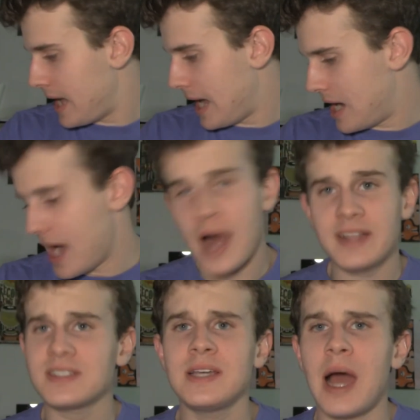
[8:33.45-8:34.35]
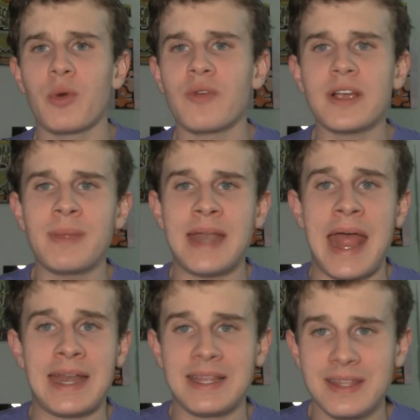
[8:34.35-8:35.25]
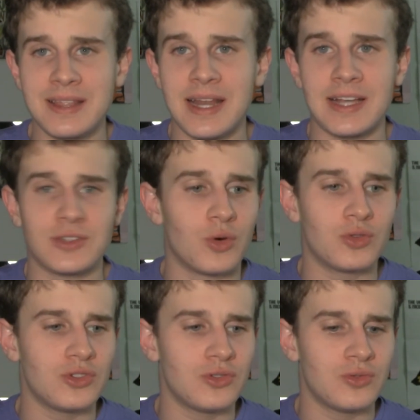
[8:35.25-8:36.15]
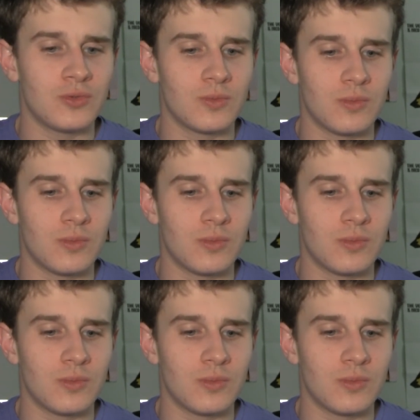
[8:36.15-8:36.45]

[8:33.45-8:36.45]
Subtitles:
Honestly, I would recommend anything that I told you.